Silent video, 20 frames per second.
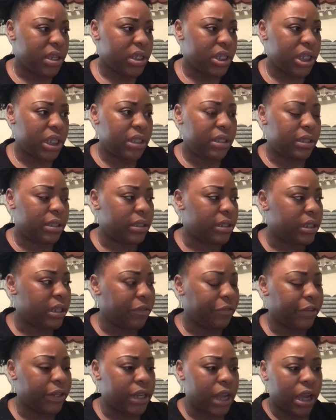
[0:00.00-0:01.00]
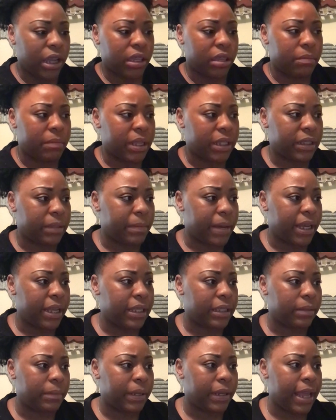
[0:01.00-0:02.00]
just different documents. My
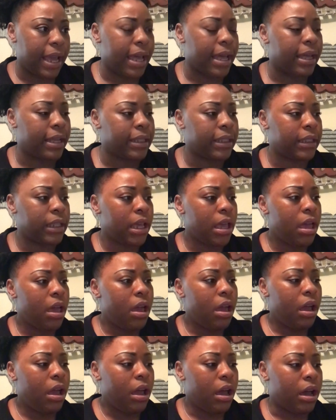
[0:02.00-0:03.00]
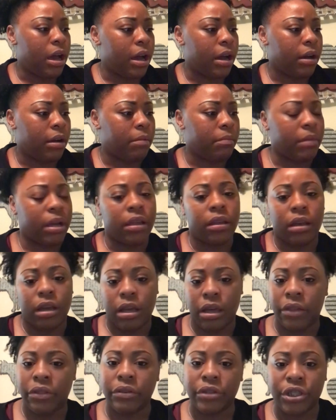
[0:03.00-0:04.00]
husband has
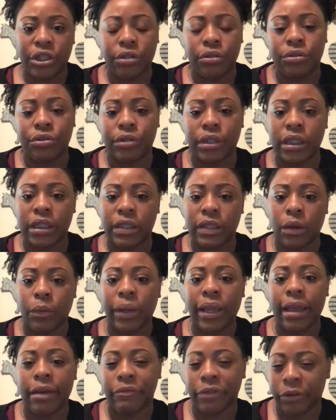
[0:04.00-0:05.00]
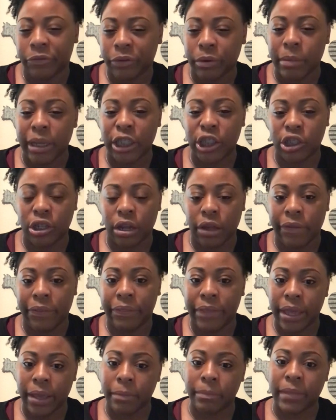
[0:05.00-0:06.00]
other children, so we have information
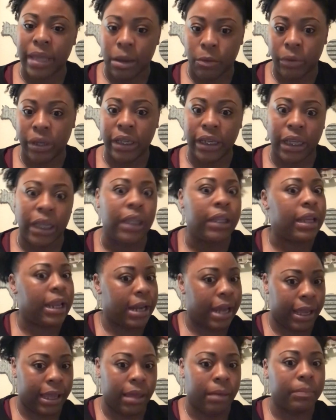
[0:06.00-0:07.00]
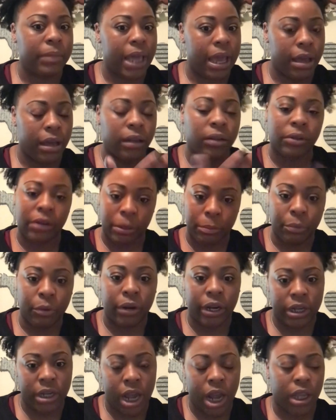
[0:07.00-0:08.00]
on them that we need, and I kept that under
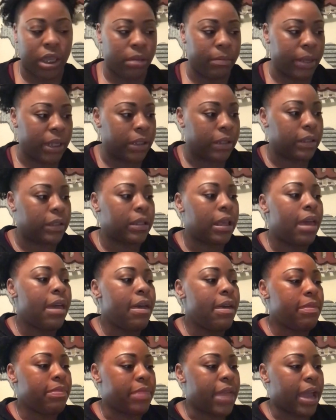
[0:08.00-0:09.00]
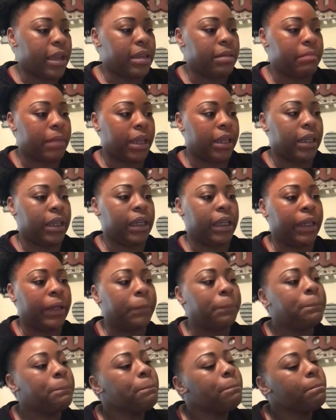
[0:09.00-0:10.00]
important documents that he may
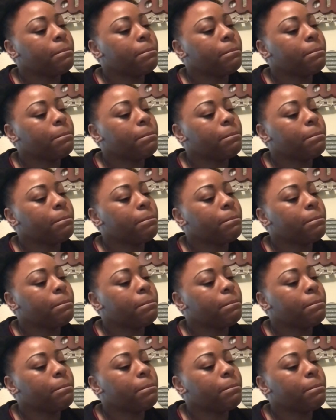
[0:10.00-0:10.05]
need.